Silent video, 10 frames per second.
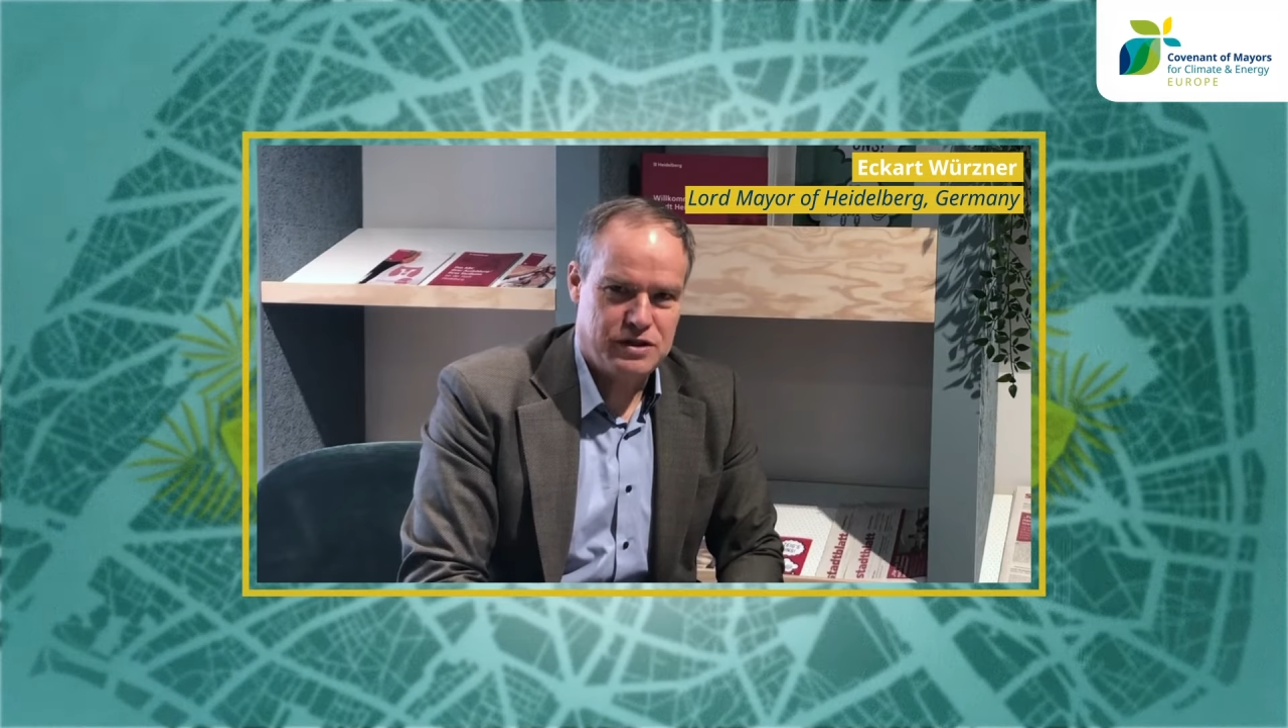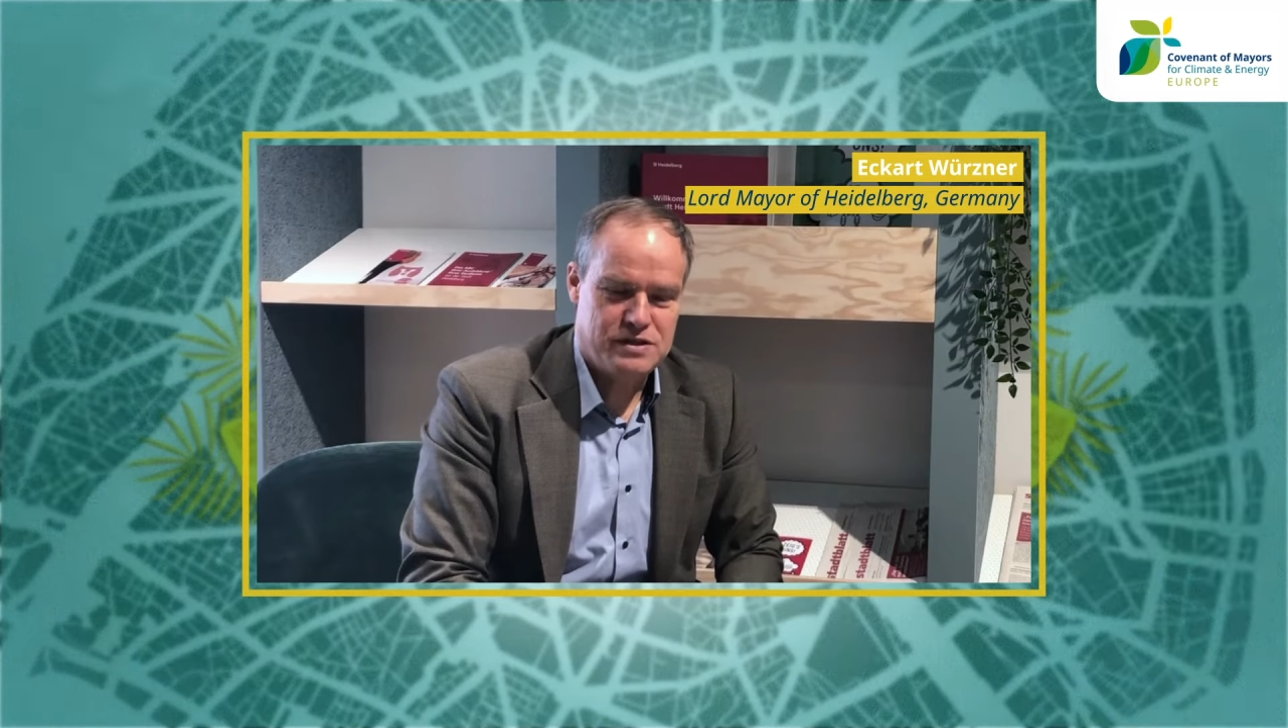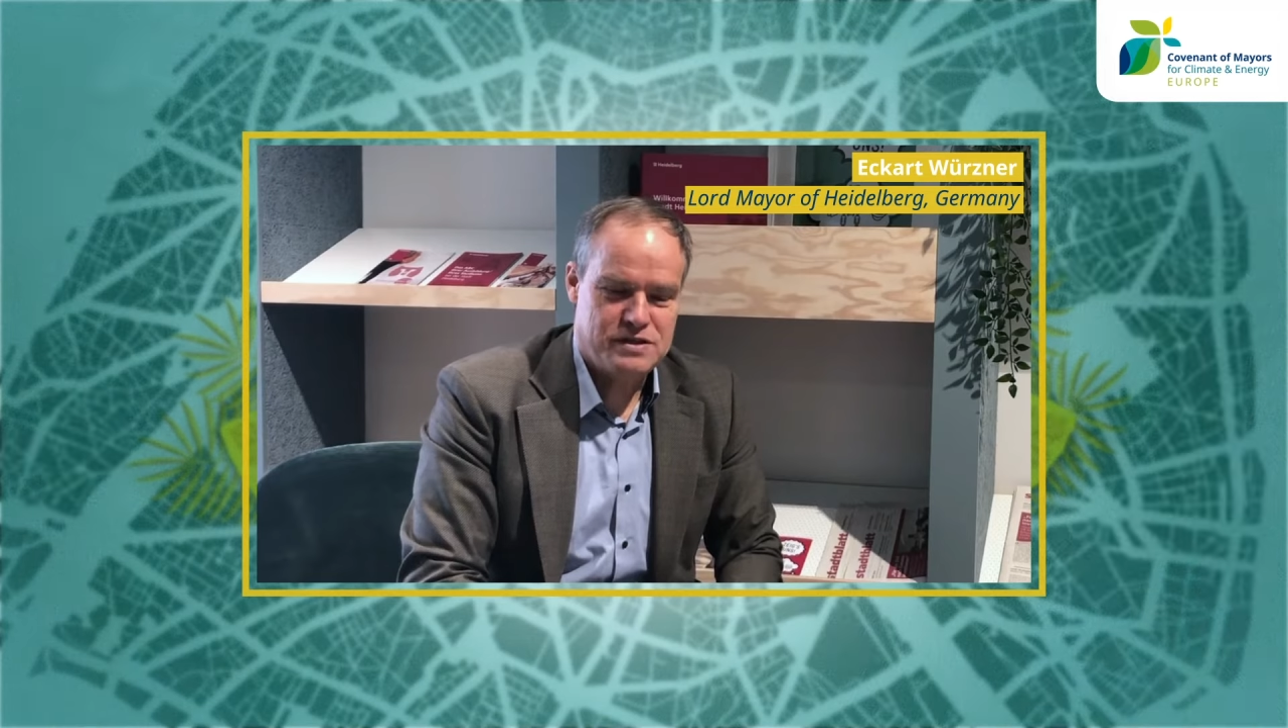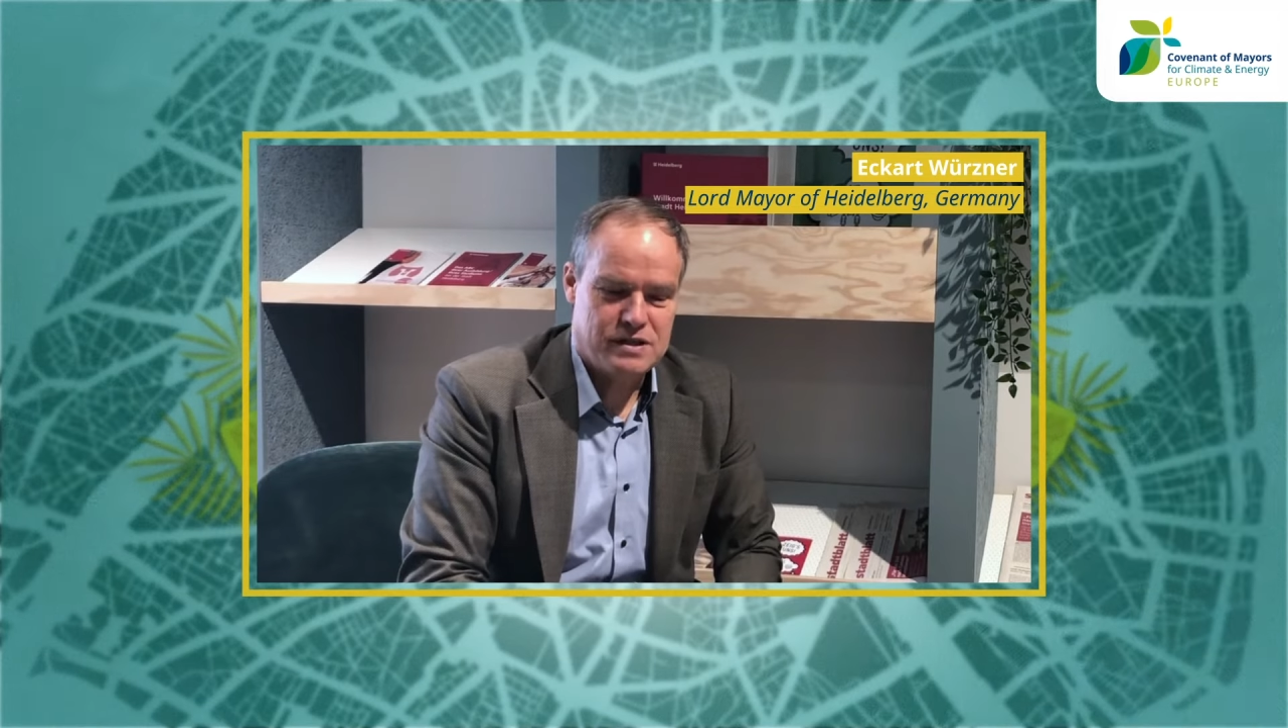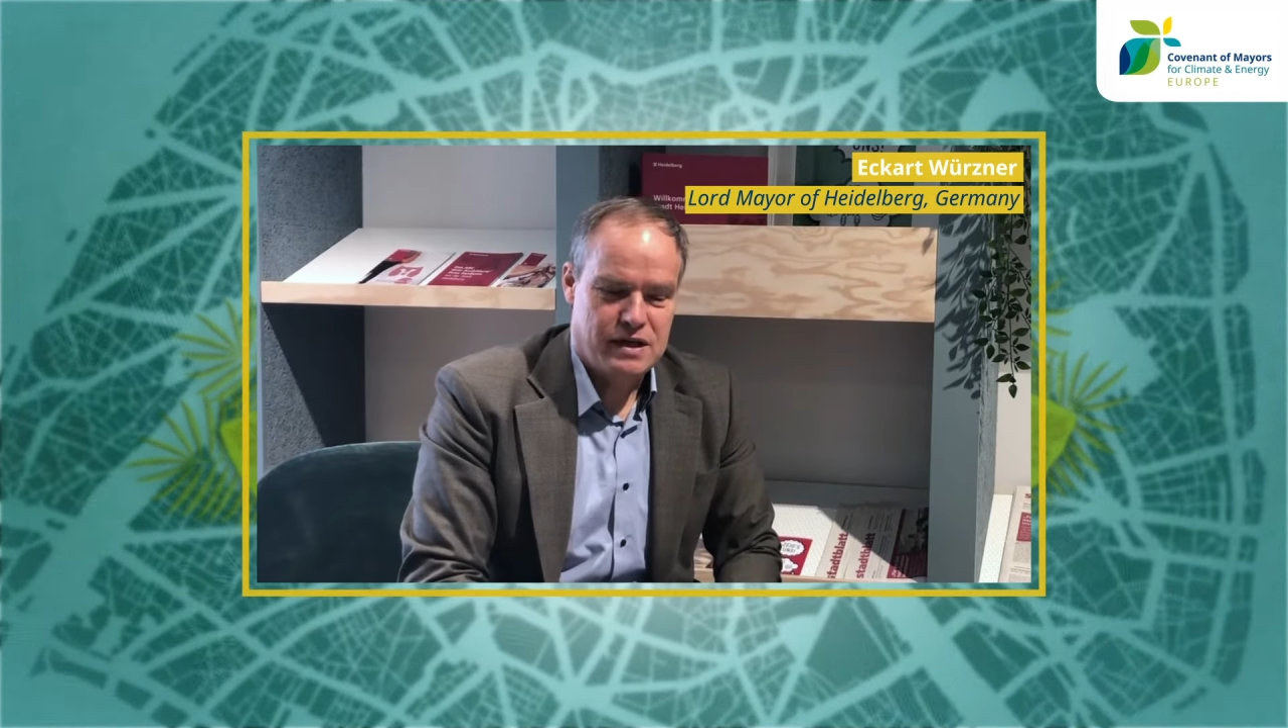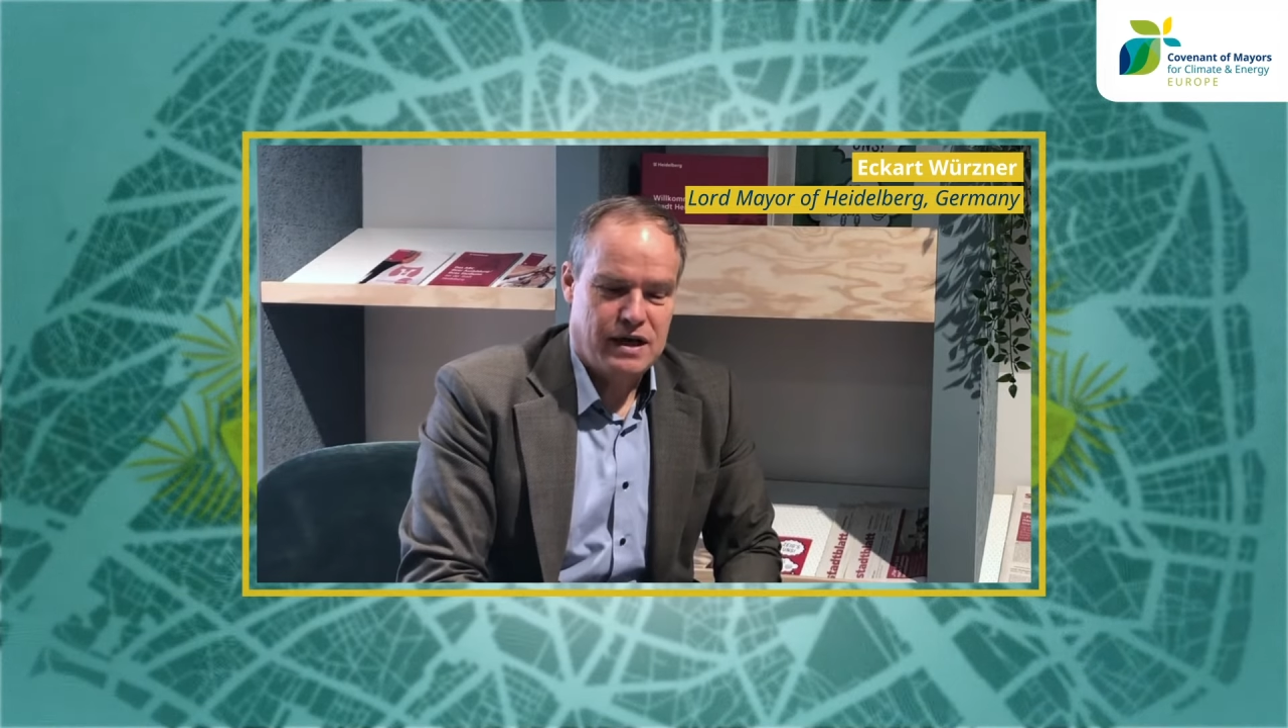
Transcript: is